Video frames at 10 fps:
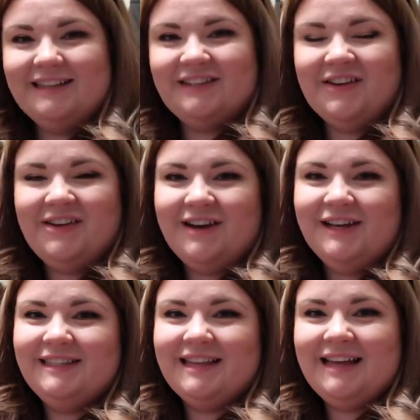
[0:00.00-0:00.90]
So
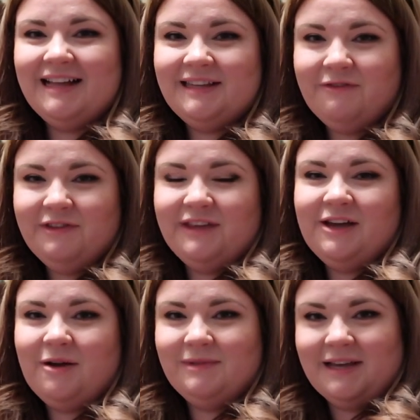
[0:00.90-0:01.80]
guys, that's
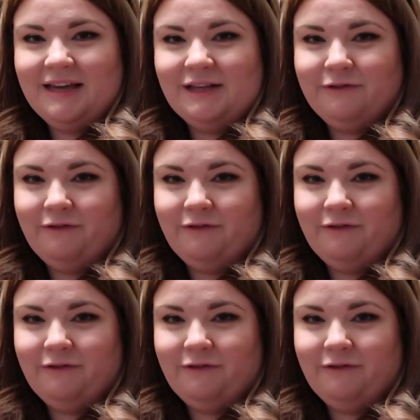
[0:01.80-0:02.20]
everything I'm taking to